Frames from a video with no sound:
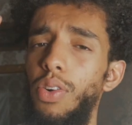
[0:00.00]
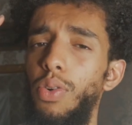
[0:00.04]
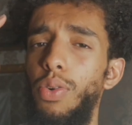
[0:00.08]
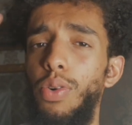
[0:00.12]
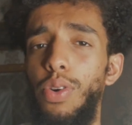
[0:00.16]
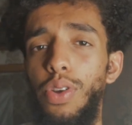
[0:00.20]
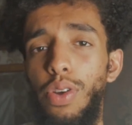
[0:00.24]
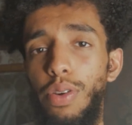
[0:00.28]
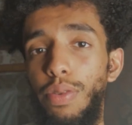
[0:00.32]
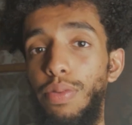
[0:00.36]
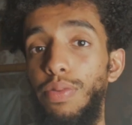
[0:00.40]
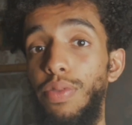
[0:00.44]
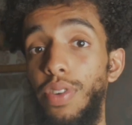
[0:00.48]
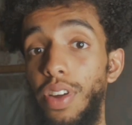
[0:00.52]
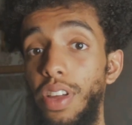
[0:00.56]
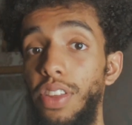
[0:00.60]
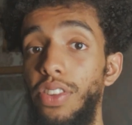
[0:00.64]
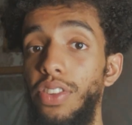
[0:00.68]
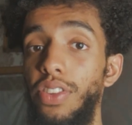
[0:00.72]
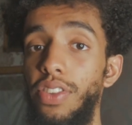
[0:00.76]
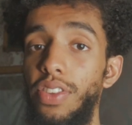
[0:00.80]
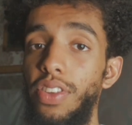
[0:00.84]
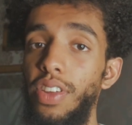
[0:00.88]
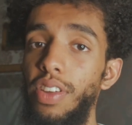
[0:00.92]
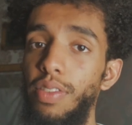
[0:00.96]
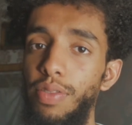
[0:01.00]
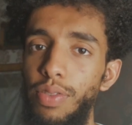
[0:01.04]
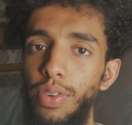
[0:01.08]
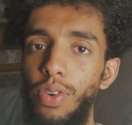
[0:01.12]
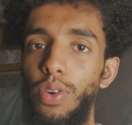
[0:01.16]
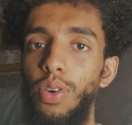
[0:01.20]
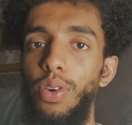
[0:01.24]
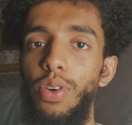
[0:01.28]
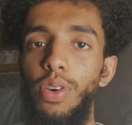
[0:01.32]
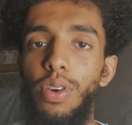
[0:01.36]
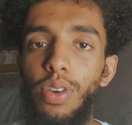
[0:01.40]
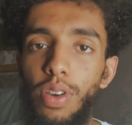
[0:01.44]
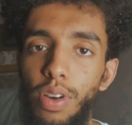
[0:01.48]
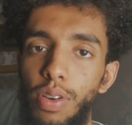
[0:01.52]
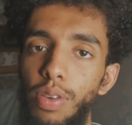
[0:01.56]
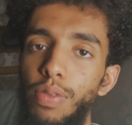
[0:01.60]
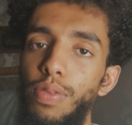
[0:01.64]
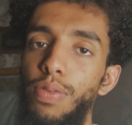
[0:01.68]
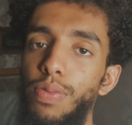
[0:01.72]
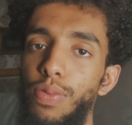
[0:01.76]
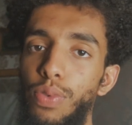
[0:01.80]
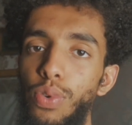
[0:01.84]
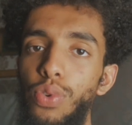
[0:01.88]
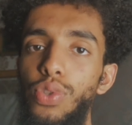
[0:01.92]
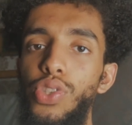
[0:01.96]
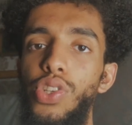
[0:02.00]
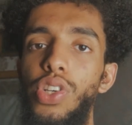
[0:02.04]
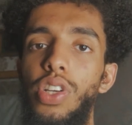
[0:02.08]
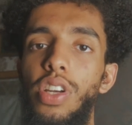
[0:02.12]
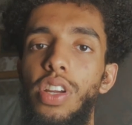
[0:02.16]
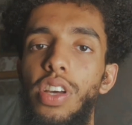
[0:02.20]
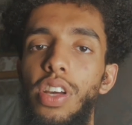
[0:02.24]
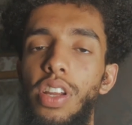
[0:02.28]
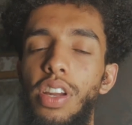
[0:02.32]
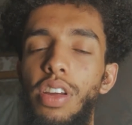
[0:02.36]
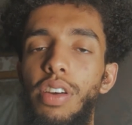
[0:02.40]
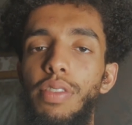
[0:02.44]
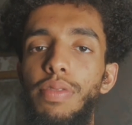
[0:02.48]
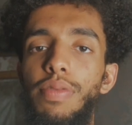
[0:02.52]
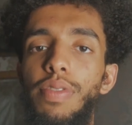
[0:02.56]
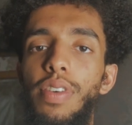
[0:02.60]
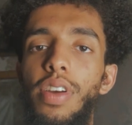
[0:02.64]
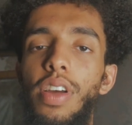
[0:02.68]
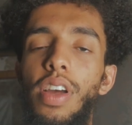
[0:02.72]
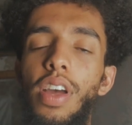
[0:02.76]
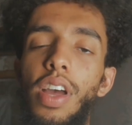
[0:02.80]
or your friends if you're fortunate enough.